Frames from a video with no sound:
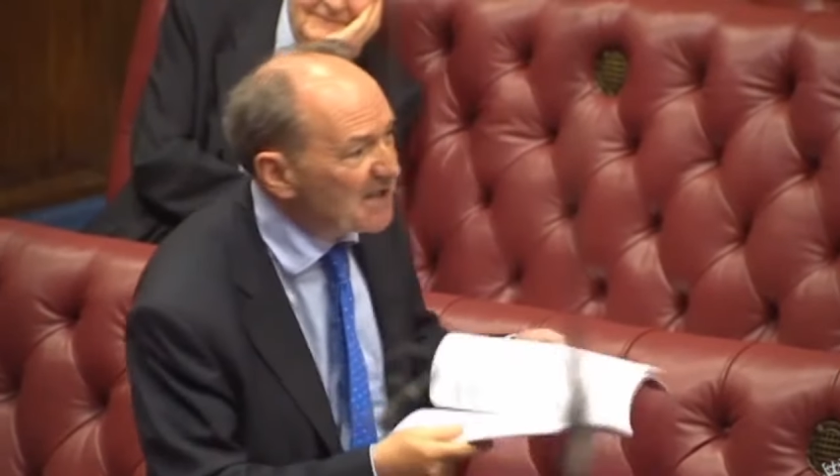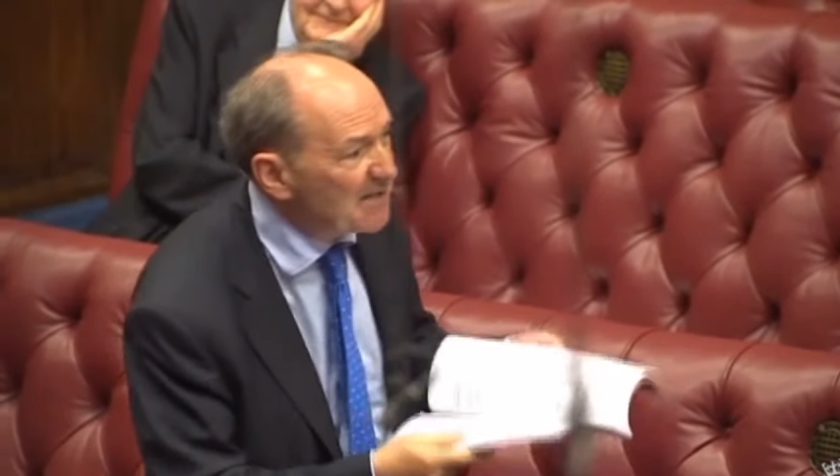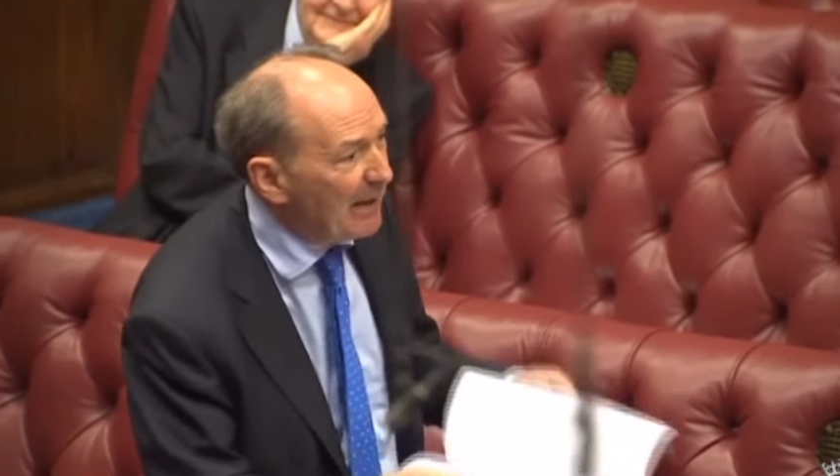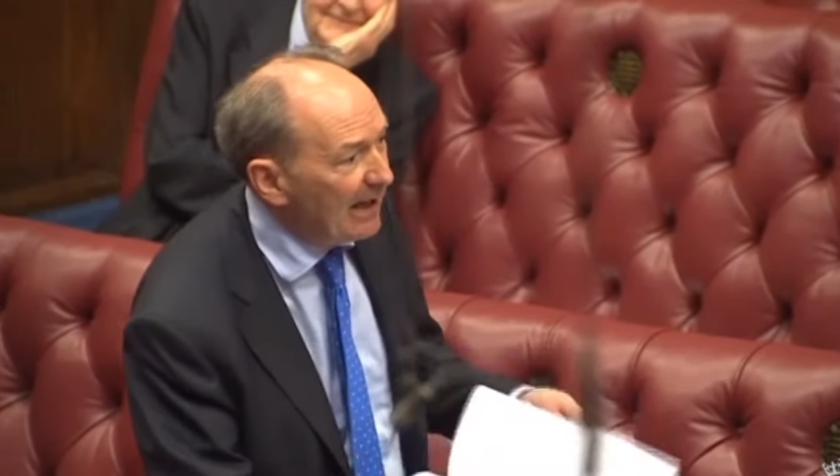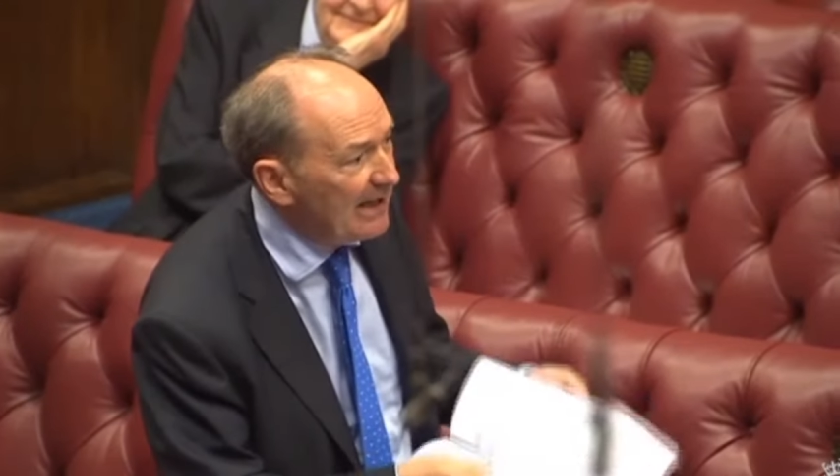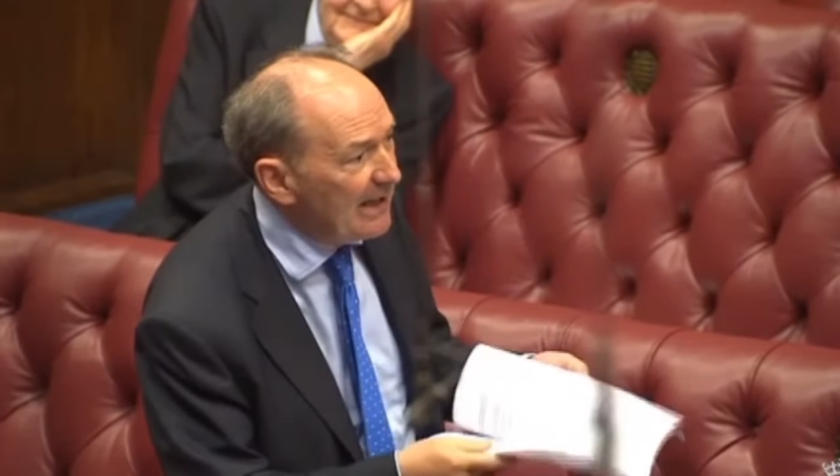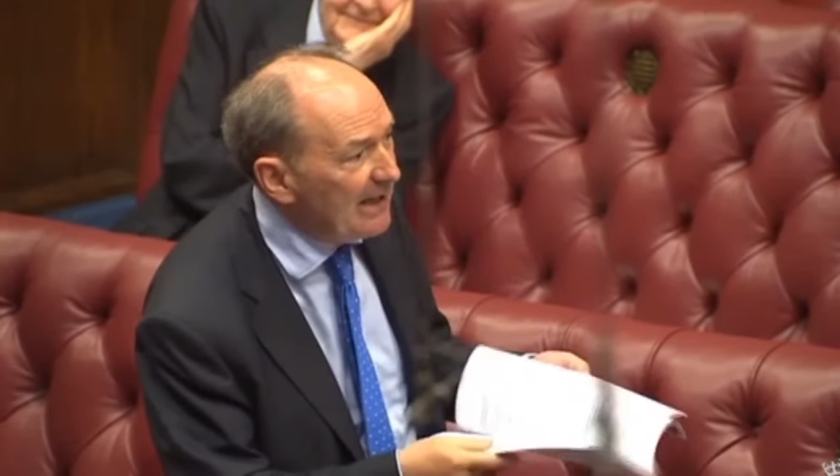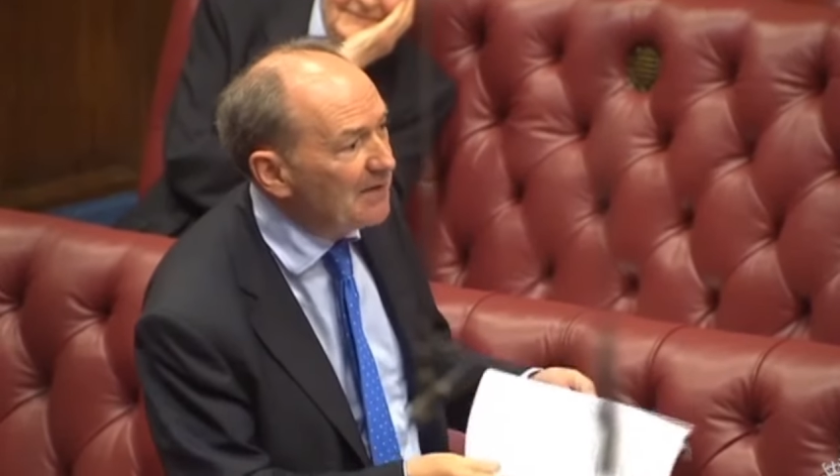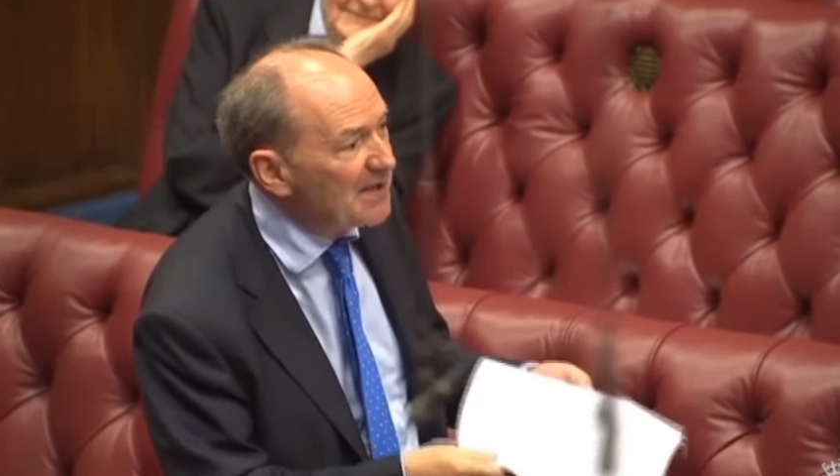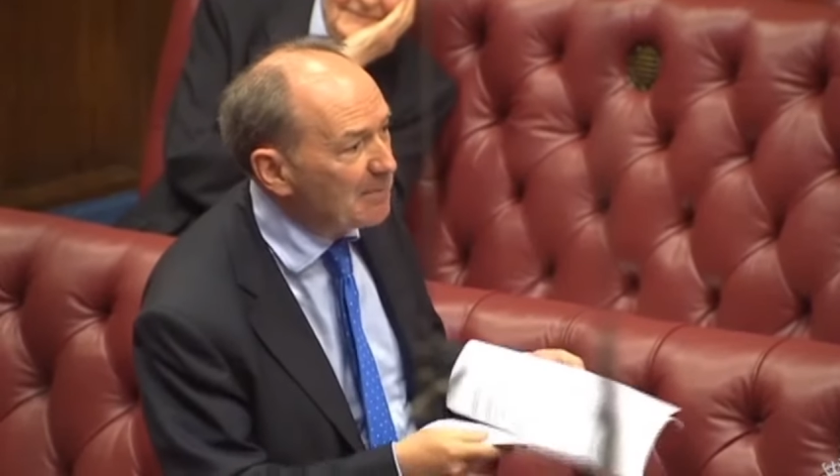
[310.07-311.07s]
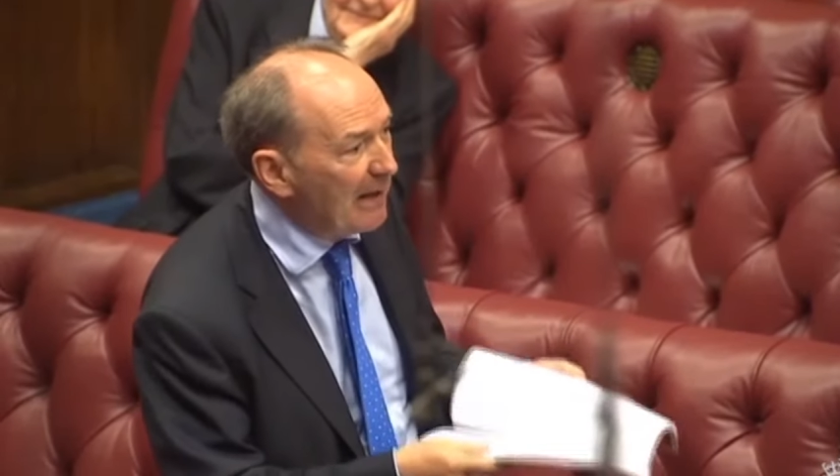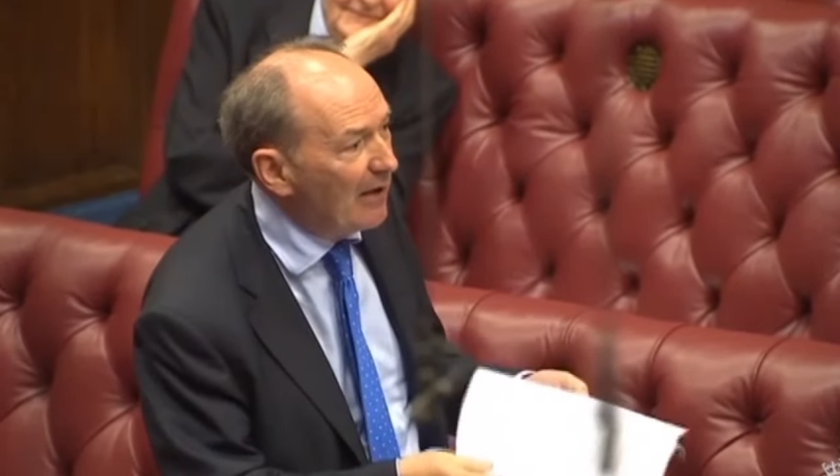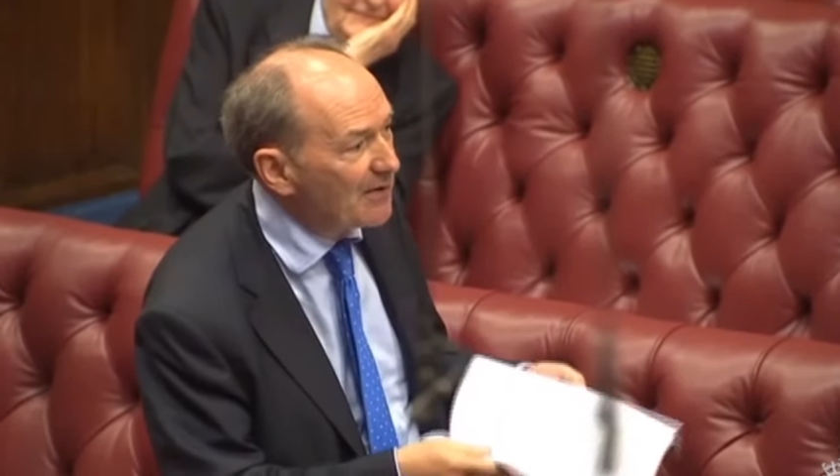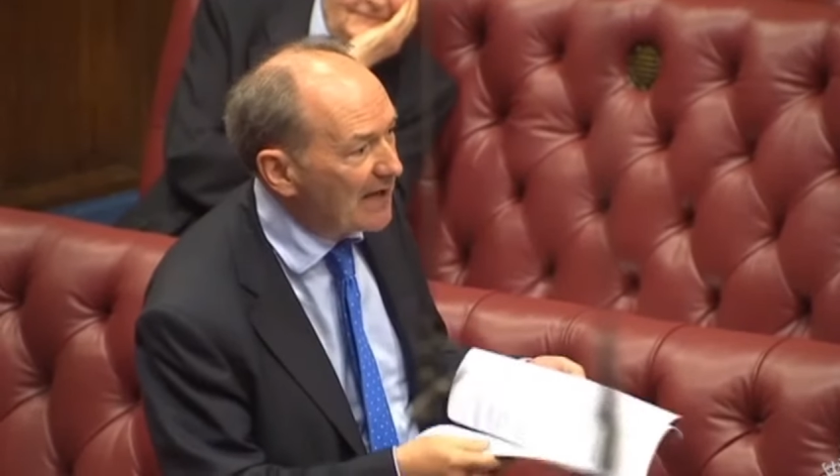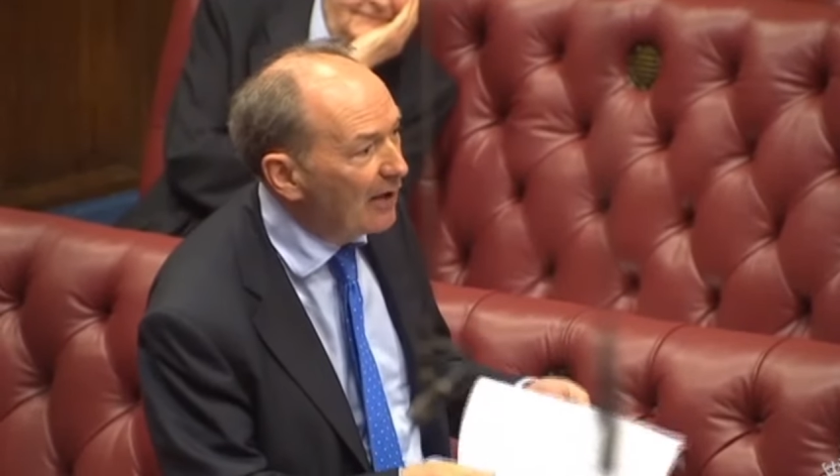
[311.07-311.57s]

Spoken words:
spells